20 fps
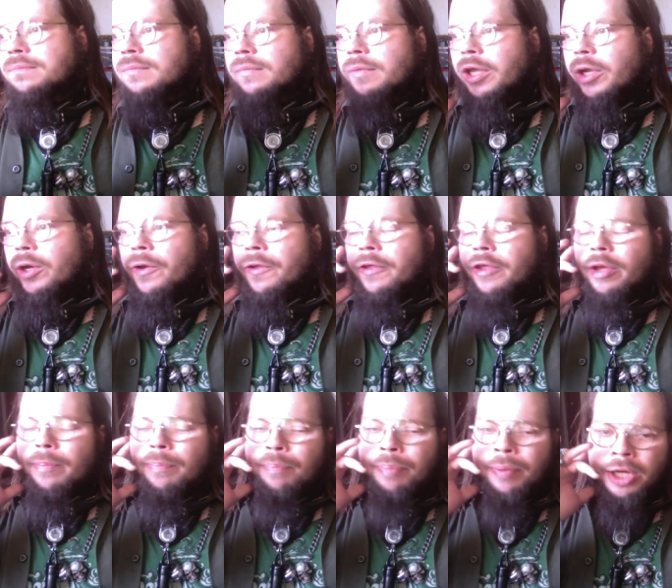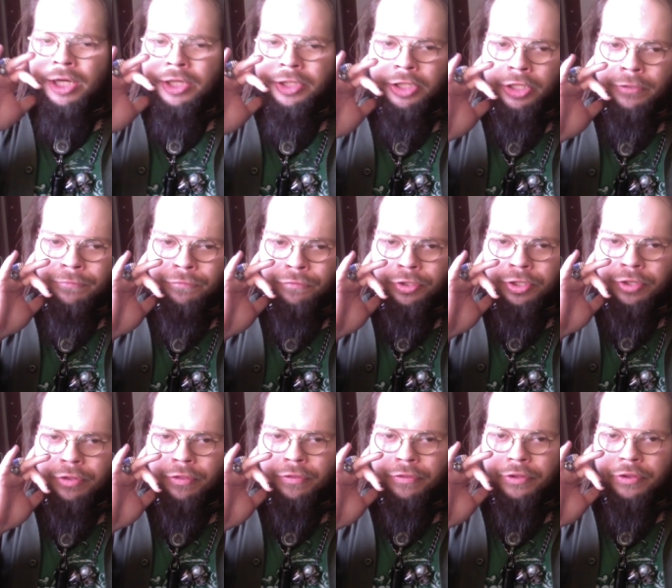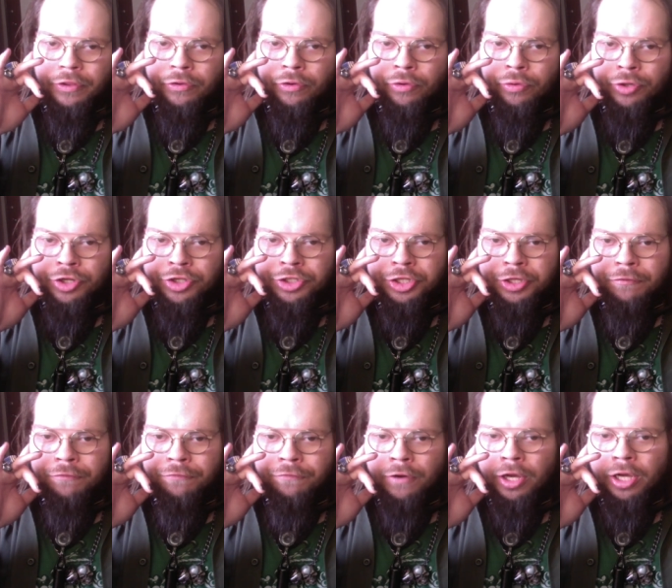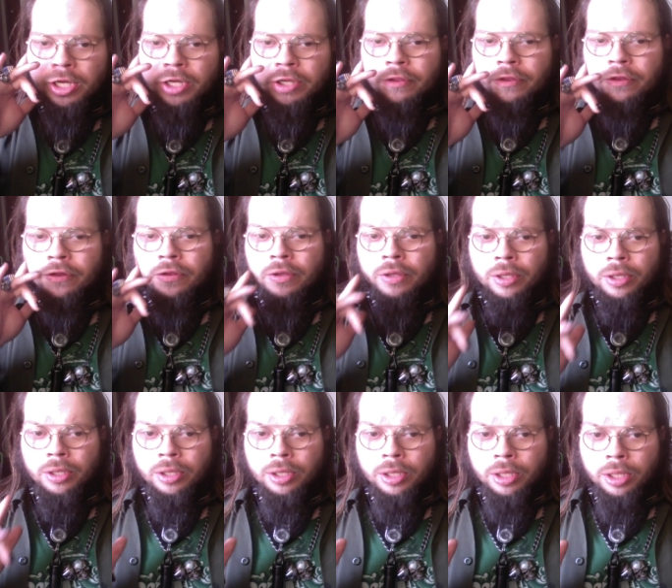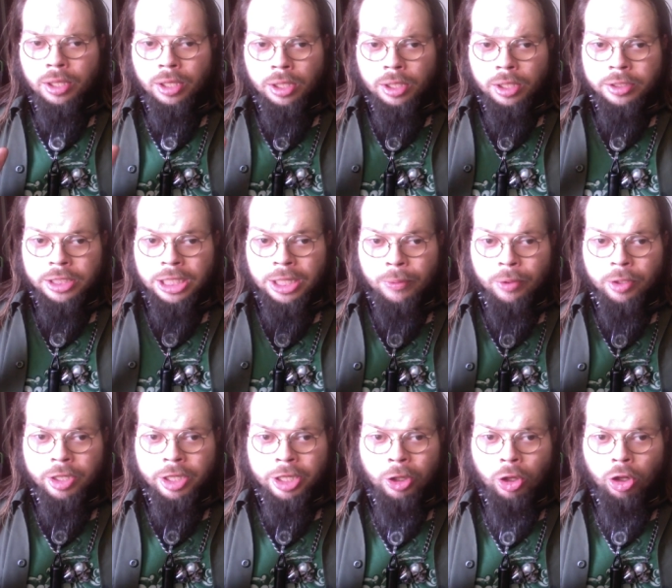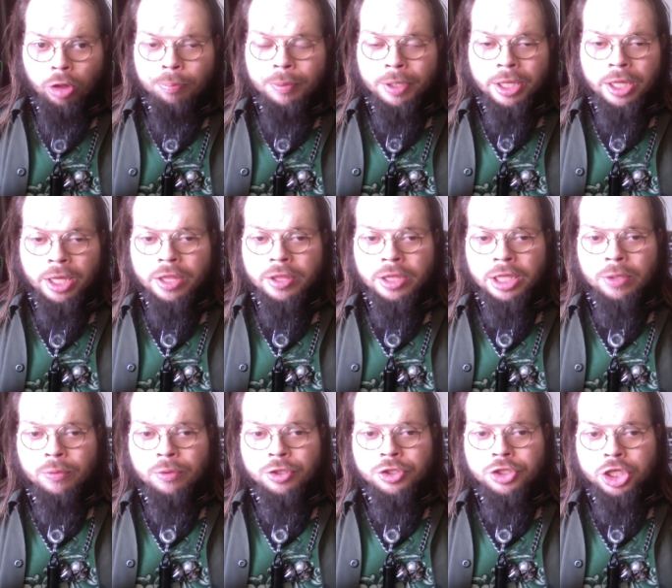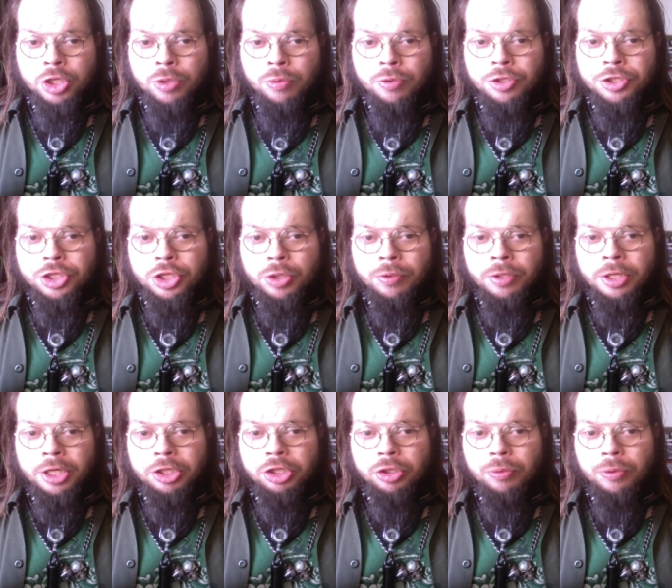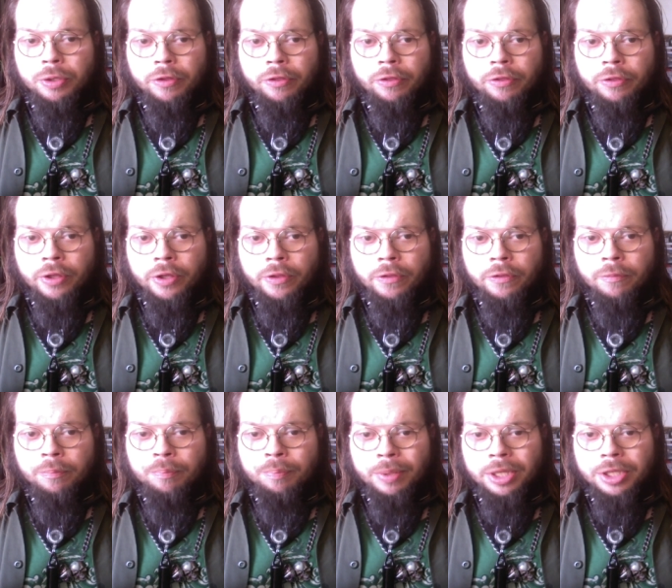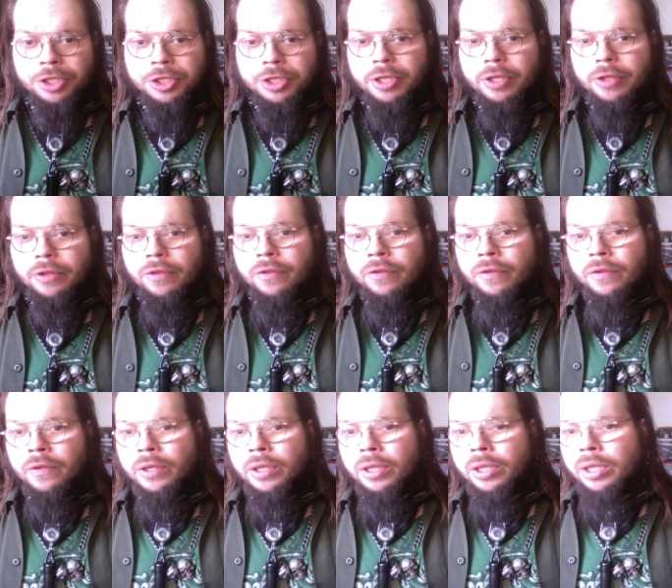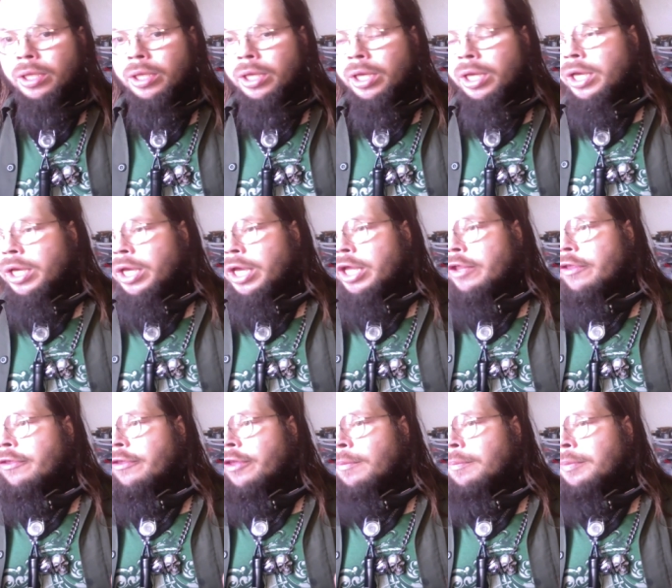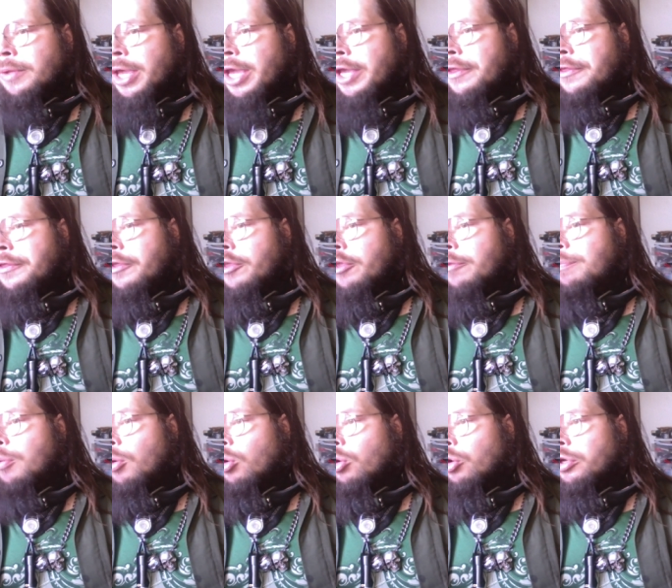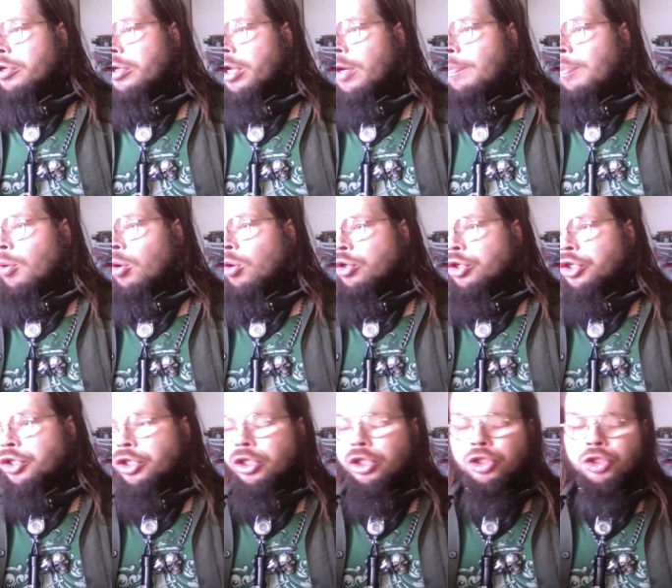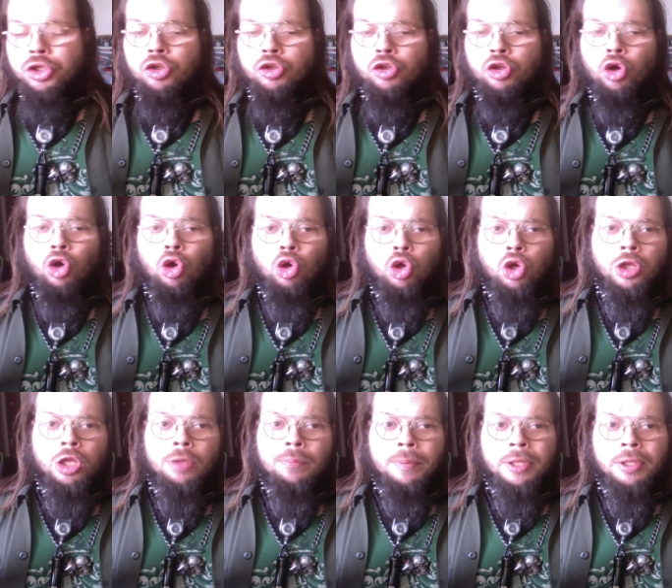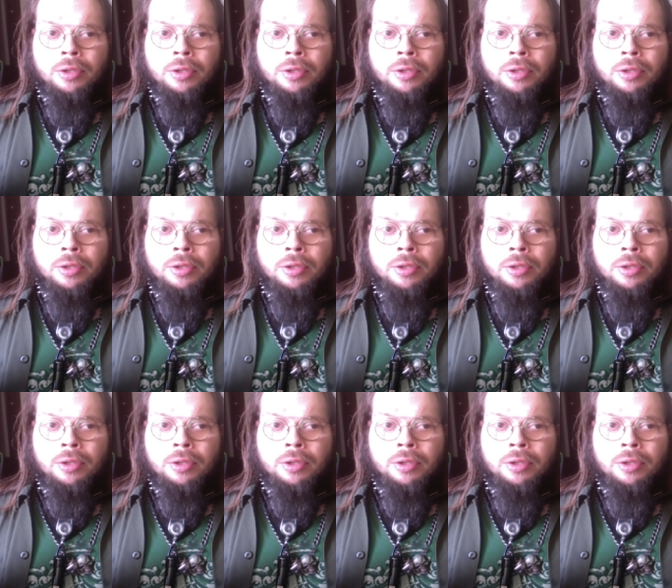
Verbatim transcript: there is a big difference these Christian fucks. They were killed because they were Jewish, you ignorant sons of bitches. In some cases, abor- abortion should totally be